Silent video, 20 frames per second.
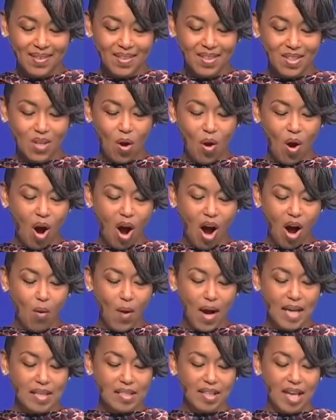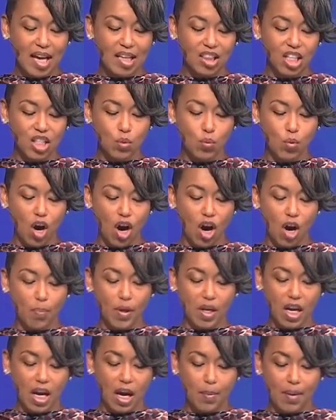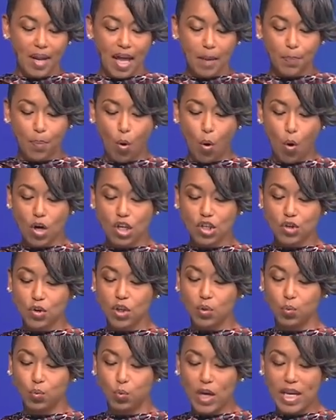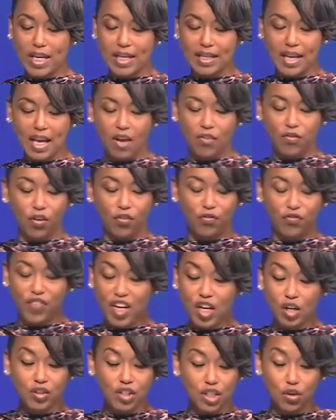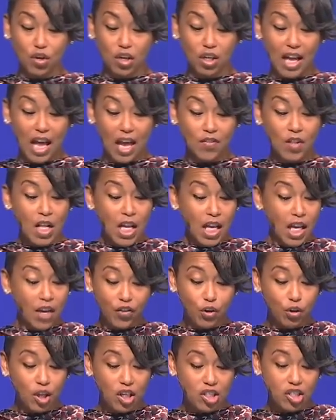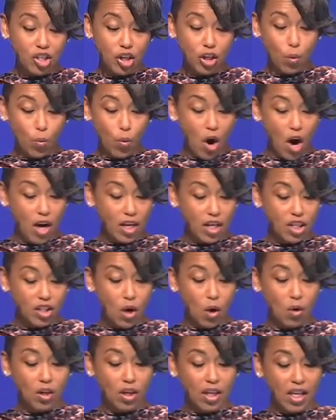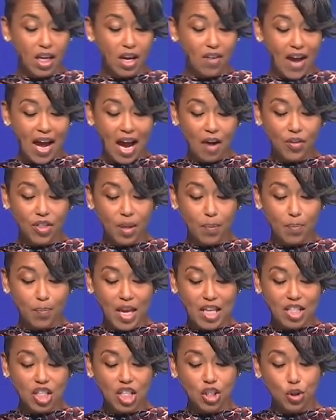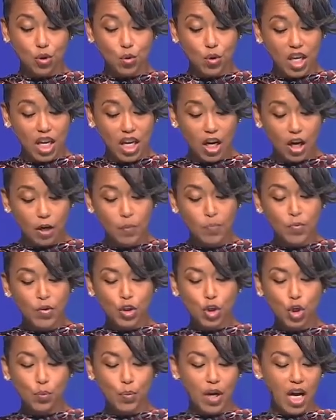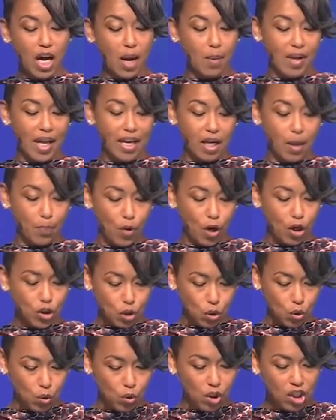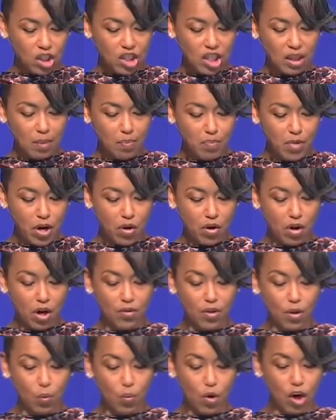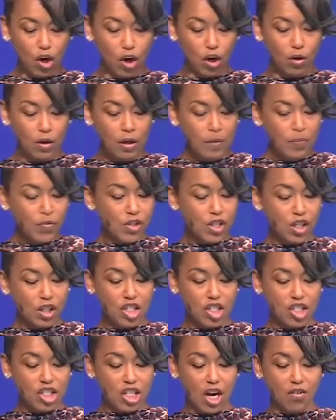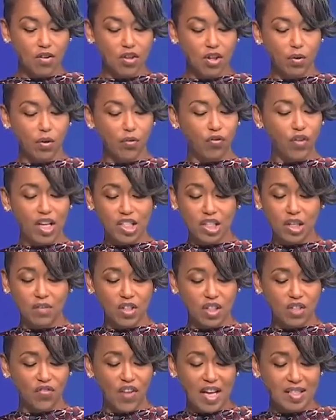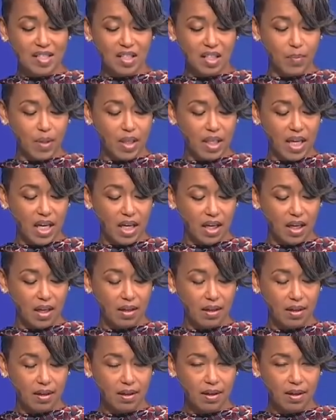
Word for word: So always let this word become like poetry written and fulfilled in your life. If you listen to the word and don't live out the message you hear, you become like a person who looks in the mirror of the word to discover the reflection of his face in the beginning.